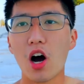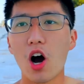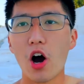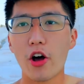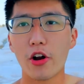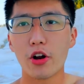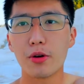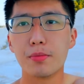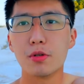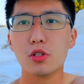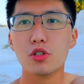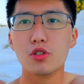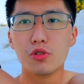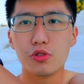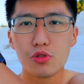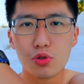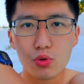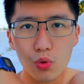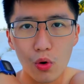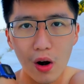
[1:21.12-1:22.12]
hot air
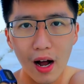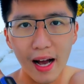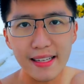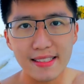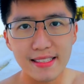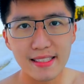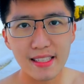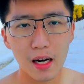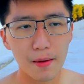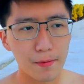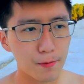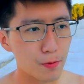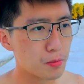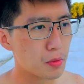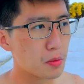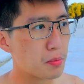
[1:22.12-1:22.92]
balloons rising up from